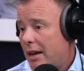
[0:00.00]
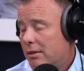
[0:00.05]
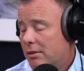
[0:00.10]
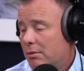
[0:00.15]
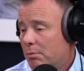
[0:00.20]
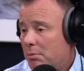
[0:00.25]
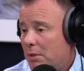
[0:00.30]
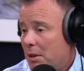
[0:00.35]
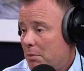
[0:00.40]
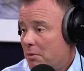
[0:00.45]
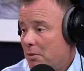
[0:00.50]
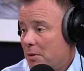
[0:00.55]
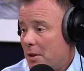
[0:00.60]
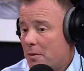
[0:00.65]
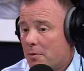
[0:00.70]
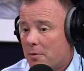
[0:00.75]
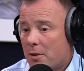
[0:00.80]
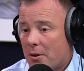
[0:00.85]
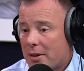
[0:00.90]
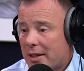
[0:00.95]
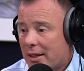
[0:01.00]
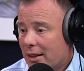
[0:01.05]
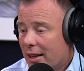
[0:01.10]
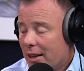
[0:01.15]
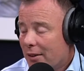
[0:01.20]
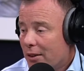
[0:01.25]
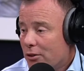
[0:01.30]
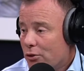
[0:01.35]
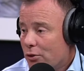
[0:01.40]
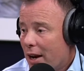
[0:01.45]
very, very
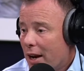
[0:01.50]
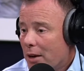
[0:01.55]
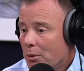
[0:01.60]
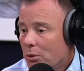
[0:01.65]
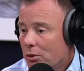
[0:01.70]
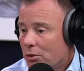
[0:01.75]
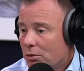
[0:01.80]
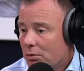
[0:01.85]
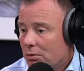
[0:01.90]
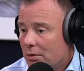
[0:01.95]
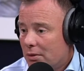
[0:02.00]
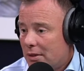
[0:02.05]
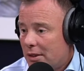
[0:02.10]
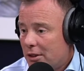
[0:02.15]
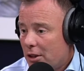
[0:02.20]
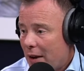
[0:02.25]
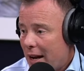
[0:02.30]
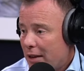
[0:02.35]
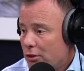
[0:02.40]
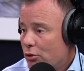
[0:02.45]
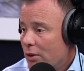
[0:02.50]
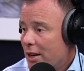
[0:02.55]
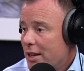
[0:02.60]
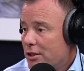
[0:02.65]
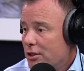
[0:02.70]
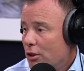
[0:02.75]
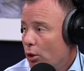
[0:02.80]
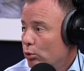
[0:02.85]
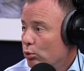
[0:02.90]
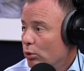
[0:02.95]
clear Andrea was, Andrea
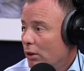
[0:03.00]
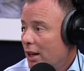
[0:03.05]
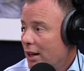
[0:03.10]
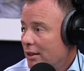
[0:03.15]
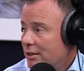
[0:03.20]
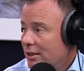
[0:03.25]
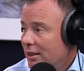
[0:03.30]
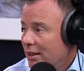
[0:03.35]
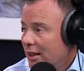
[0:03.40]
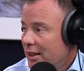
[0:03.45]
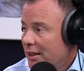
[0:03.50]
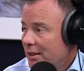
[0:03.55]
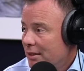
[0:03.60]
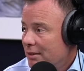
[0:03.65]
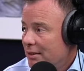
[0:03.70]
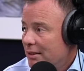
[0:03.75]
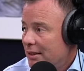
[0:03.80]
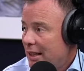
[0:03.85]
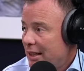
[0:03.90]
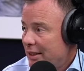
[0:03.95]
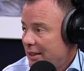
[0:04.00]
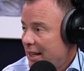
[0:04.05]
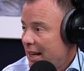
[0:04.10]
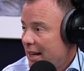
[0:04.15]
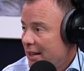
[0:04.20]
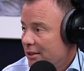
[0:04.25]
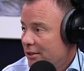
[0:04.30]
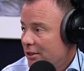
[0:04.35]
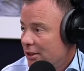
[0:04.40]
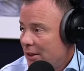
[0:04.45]
sold reluctantly in the
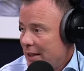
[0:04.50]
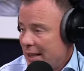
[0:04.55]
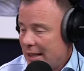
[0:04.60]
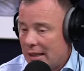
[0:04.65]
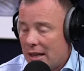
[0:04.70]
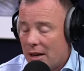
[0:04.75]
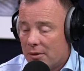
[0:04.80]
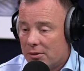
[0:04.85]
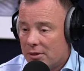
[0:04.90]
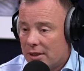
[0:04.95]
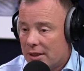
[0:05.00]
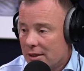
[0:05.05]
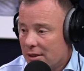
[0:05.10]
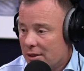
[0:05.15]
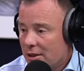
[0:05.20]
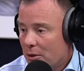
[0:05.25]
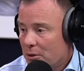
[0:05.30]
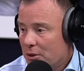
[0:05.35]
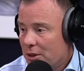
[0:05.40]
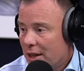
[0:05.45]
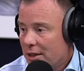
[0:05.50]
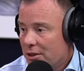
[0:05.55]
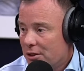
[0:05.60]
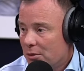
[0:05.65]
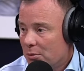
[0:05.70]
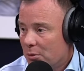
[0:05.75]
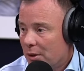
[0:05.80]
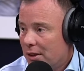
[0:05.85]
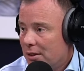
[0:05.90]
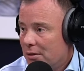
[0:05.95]
end. He loved his
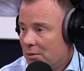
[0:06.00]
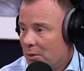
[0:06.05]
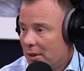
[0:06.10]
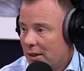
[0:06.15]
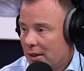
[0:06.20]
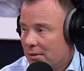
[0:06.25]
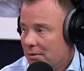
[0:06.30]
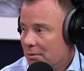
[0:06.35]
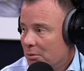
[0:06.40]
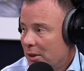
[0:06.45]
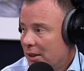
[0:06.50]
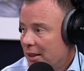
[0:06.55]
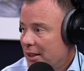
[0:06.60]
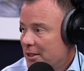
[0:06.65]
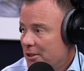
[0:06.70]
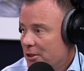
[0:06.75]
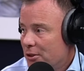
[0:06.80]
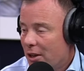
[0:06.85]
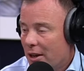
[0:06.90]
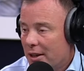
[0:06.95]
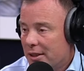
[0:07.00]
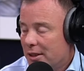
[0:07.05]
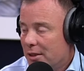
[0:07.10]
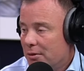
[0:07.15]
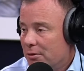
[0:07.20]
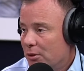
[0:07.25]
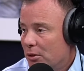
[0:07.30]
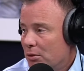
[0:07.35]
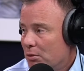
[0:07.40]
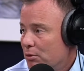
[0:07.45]
association with Leeds
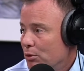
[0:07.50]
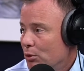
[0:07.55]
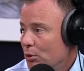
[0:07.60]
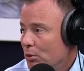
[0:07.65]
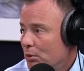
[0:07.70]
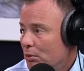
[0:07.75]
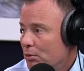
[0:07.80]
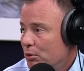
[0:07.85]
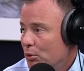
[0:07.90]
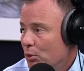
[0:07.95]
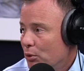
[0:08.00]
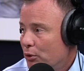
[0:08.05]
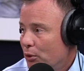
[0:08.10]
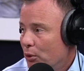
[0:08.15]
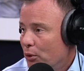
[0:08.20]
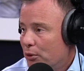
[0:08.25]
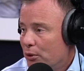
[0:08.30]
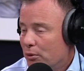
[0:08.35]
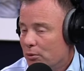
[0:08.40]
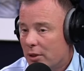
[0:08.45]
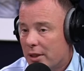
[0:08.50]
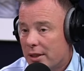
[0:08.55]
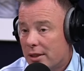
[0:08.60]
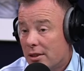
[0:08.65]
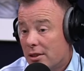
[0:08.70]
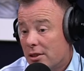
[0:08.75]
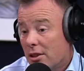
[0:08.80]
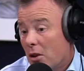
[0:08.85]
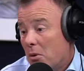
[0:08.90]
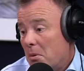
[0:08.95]
United for all sorts of
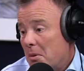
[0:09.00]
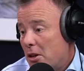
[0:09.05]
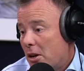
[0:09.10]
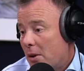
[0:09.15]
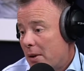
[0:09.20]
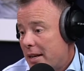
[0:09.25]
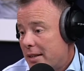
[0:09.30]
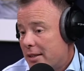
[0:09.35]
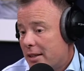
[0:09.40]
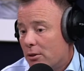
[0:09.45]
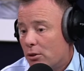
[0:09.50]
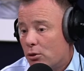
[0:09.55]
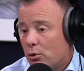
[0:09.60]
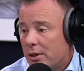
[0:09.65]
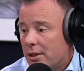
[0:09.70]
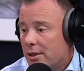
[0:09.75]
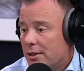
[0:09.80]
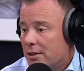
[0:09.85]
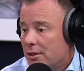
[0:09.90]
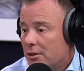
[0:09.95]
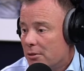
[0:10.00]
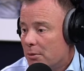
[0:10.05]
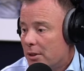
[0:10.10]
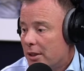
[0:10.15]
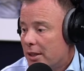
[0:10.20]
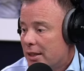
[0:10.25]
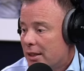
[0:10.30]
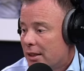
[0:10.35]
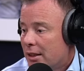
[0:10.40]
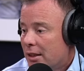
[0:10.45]
reasons. So, is there a criticism
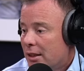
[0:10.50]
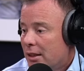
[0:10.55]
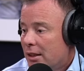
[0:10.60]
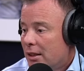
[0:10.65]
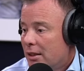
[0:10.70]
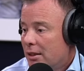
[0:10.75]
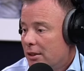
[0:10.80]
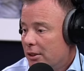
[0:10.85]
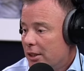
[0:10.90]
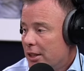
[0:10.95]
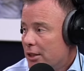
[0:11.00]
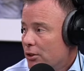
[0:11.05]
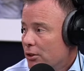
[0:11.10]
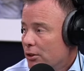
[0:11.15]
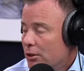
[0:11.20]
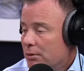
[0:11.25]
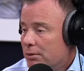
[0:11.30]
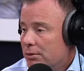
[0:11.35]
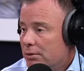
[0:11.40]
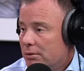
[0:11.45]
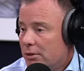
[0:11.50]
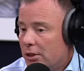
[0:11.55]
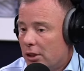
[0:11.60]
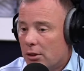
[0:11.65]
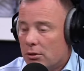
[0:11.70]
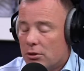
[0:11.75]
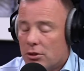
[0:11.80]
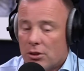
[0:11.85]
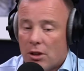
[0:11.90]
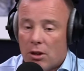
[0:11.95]
that he could have,
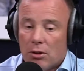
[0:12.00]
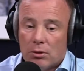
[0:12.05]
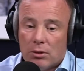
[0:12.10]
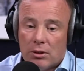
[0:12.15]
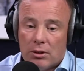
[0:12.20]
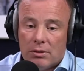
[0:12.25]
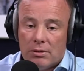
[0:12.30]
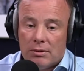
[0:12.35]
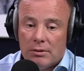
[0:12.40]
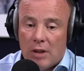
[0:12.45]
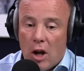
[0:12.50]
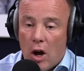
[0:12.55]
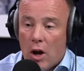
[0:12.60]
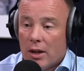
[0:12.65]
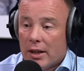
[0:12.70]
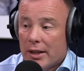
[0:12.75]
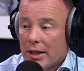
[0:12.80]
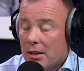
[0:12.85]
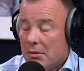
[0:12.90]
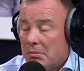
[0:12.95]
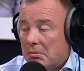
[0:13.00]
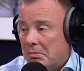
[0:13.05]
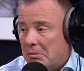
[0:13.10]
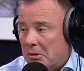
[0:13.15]
sold earlier?